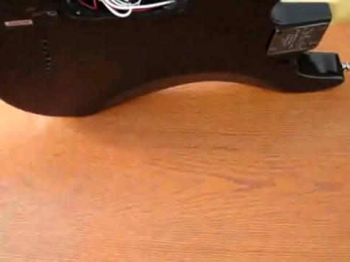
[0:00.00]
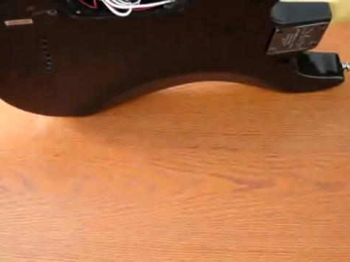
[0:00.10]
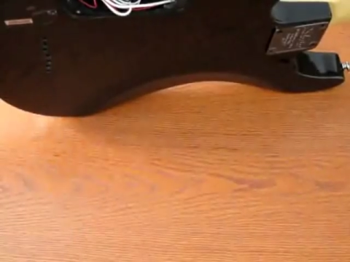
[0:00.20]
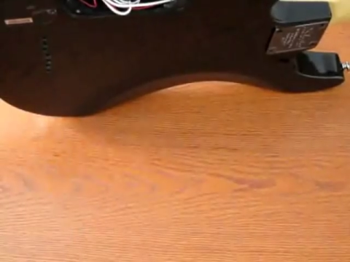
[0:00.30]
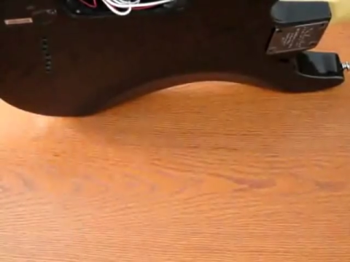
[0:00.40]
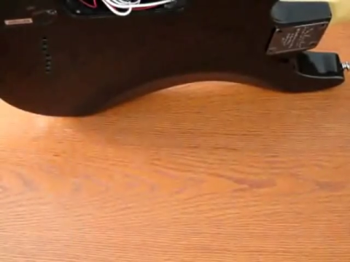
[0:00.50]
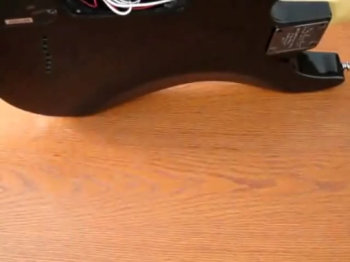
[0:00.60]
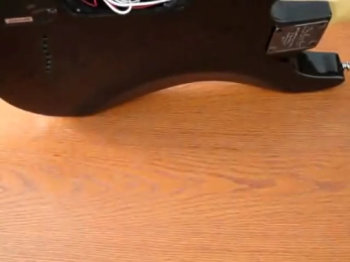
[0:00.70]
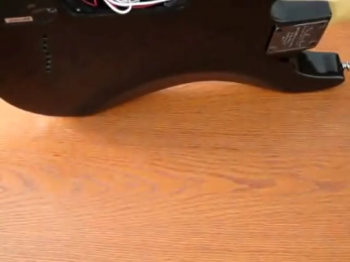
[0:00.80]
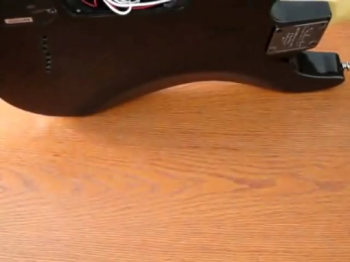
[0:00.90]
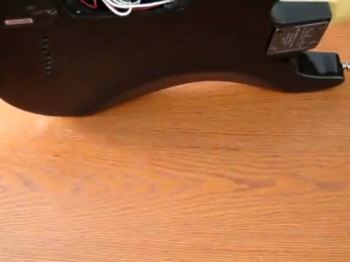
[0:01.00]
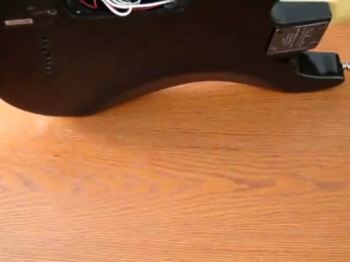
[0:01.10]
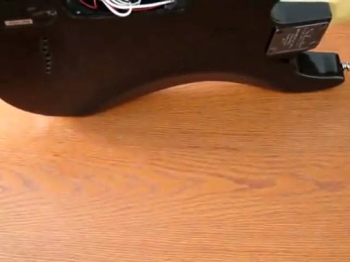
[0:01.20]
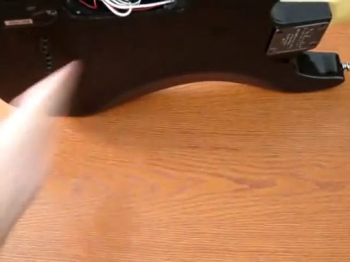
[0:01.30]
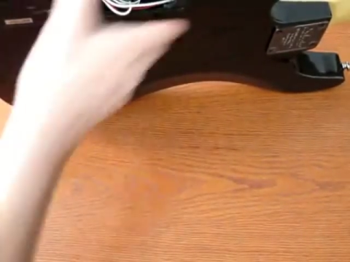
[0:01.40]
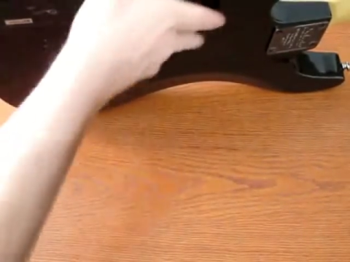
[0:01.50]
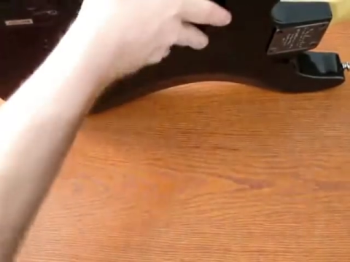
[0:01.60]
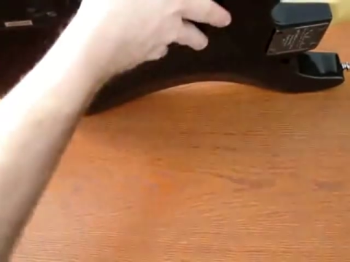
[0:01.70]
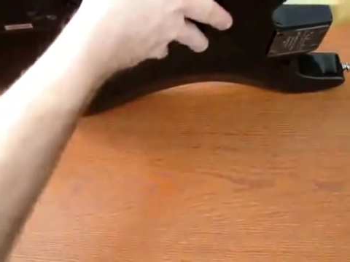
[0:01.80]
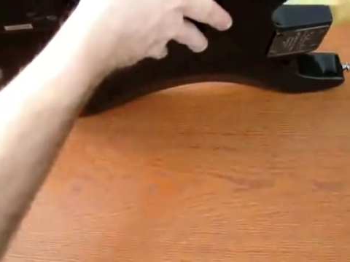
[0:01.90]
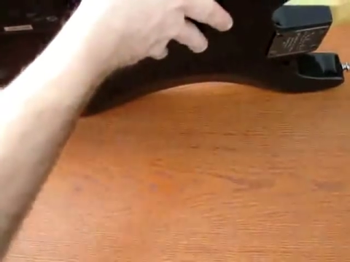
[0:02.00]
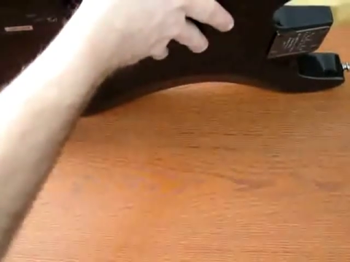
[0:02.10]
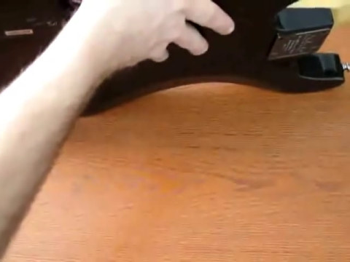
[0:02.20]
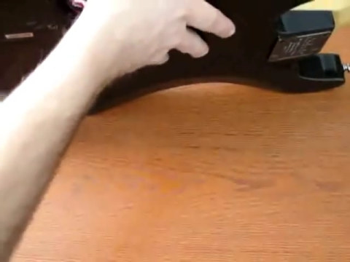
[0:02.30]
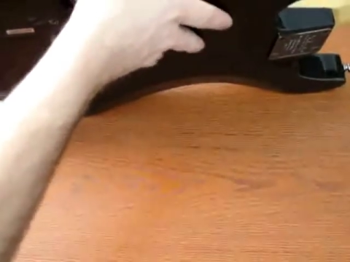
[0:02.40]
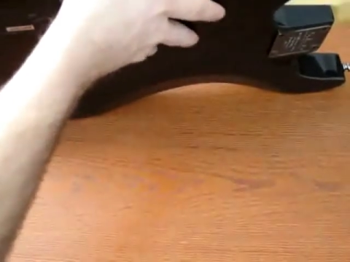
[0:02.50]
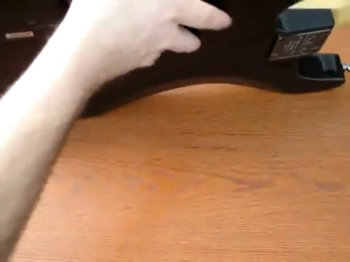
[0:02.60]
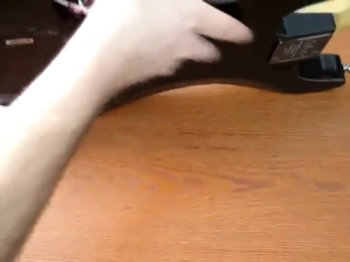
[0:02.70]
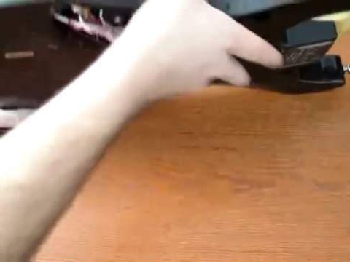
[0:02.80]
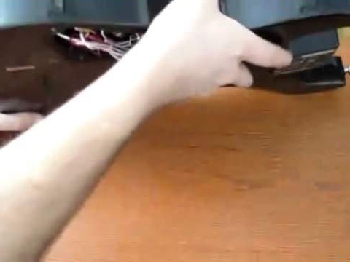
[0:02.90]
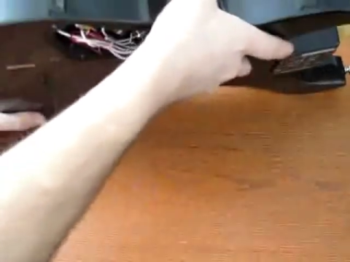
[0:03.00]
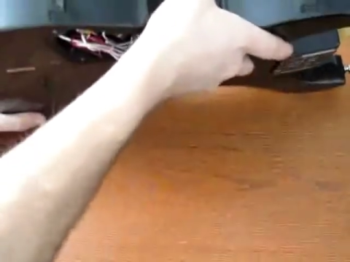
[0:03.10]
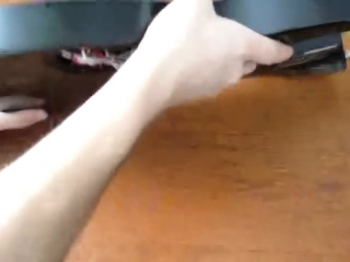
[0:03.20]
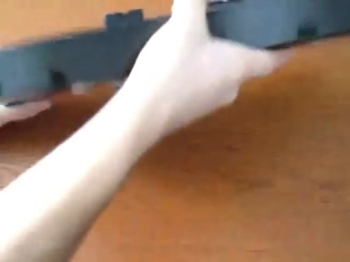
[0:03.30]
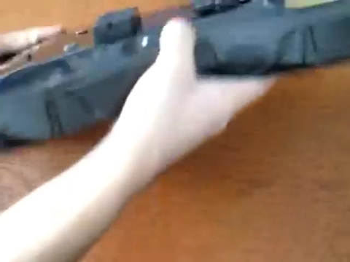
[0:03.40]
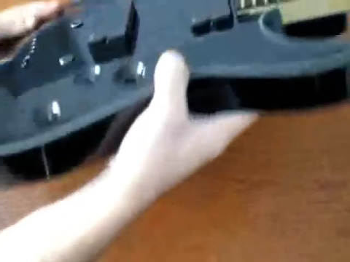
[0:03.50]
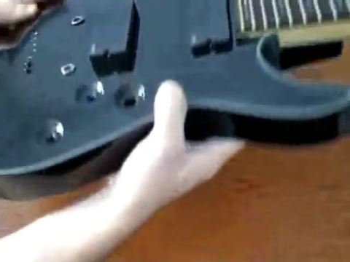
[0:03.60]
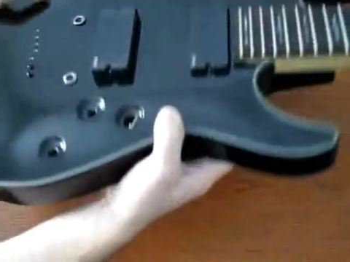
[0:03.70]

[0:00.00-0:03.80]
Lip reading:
(no speaker visible)